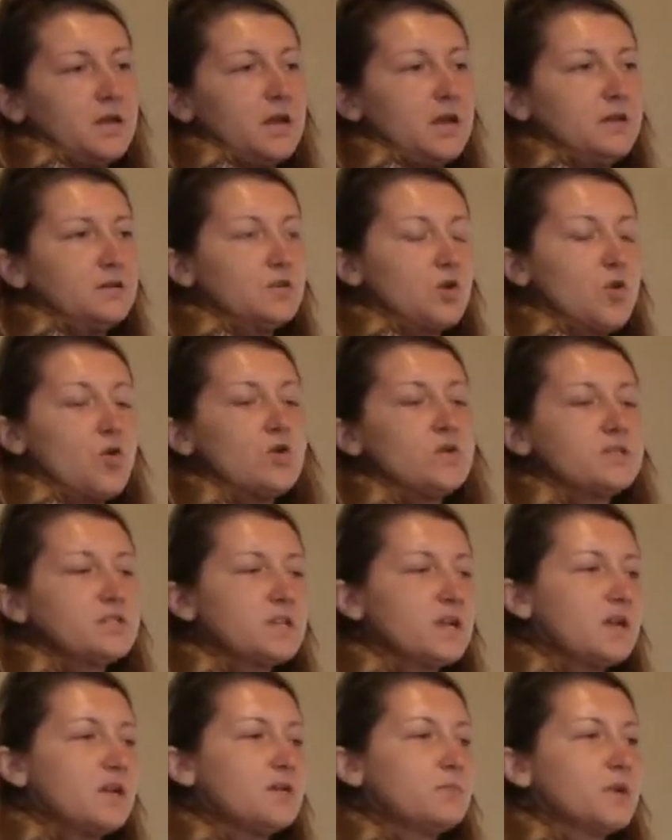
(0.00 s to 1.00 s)
And the whole
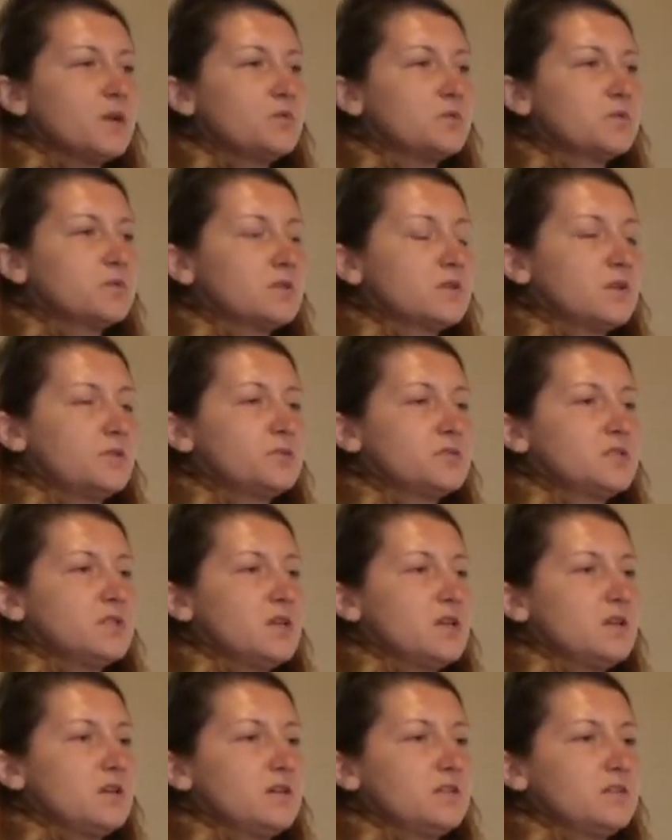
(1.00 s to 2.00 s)
time I was there,